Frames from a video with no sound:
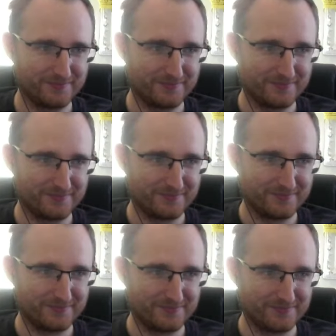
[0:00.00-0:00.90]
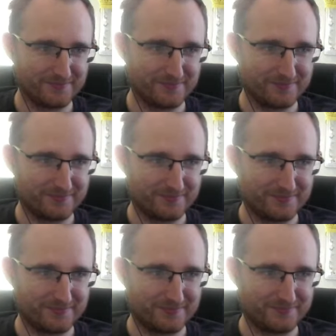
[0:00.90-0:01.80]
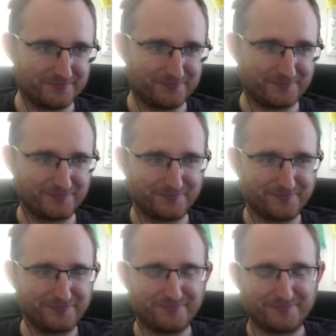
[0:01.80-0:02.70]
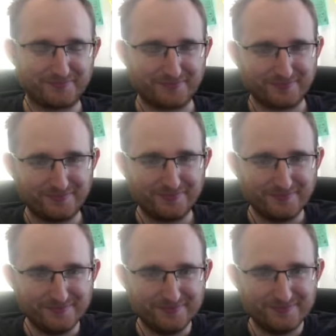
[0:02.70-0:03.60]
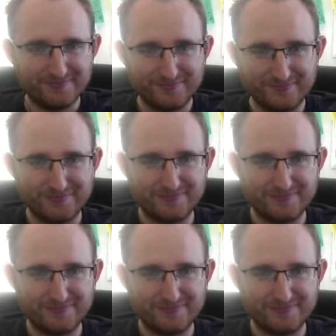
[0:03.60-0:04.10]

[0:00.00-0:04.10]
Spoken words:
(silent)